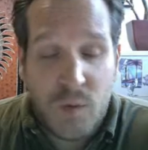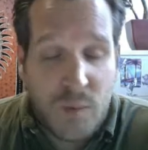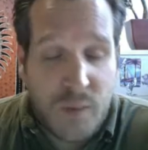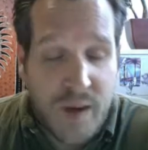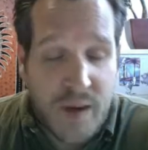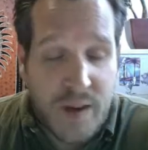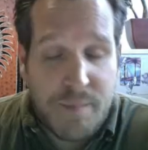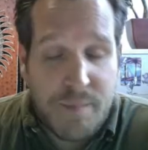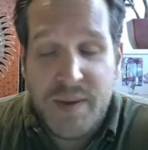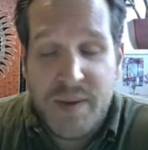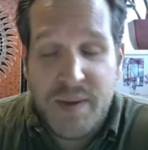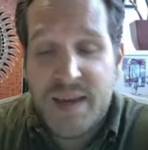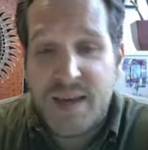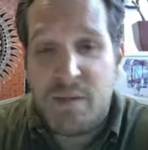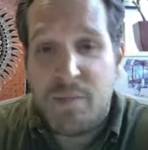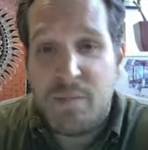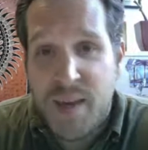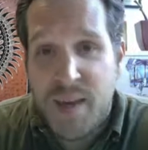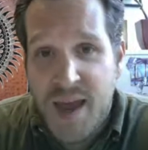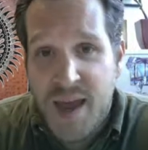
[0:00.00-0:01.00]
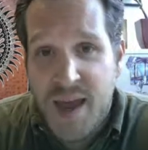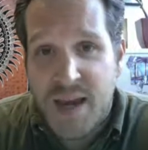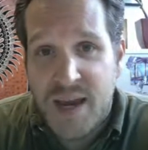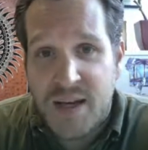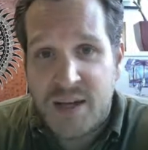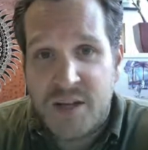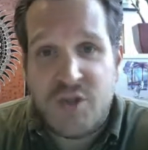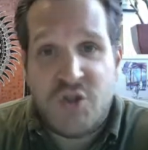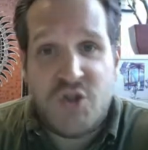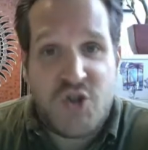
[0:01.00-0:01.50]
okay, being in
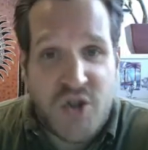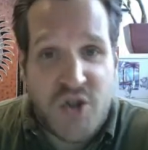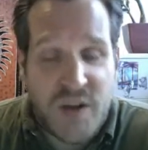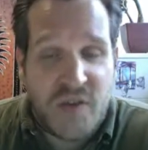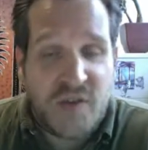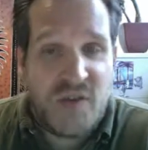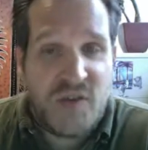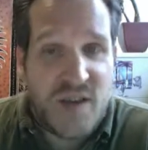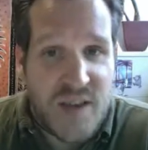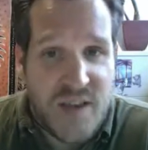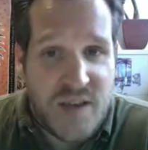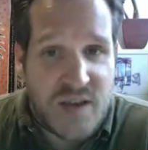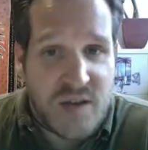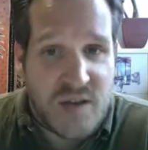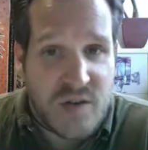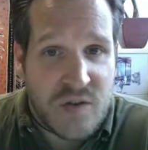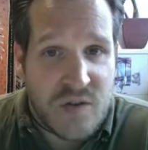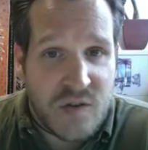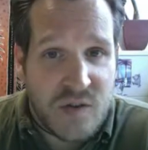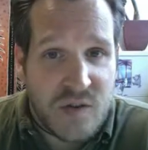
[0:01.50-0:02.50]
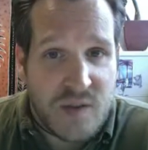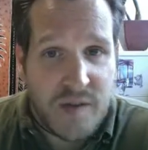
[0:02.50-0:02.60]
pain just is,